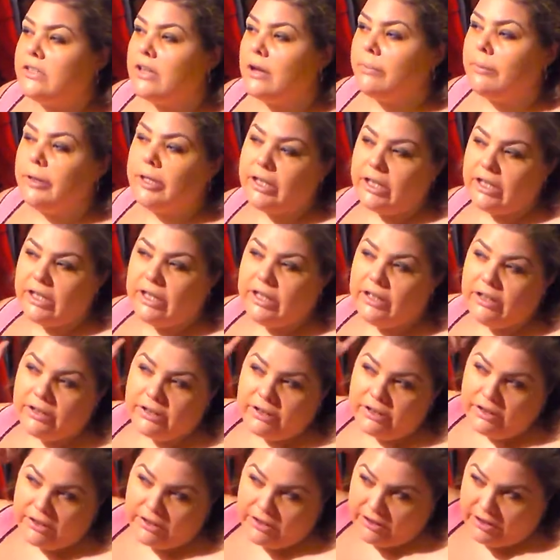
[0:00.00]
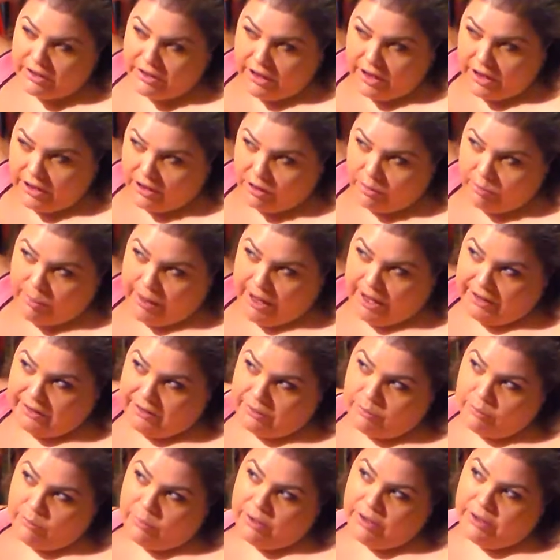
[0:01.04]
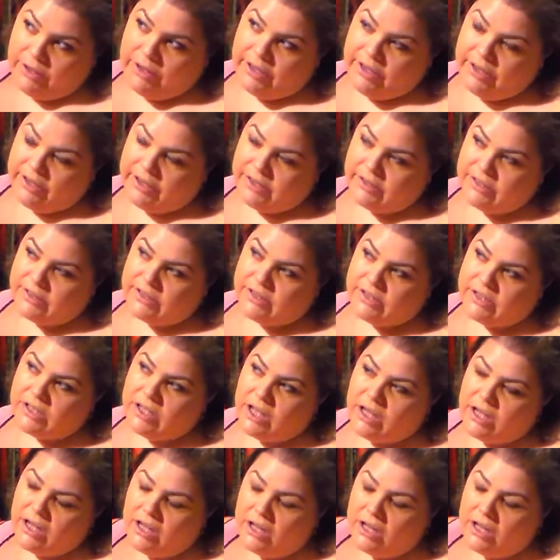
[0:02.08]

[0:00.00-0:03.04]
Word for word: I'm going to either cut the back where it's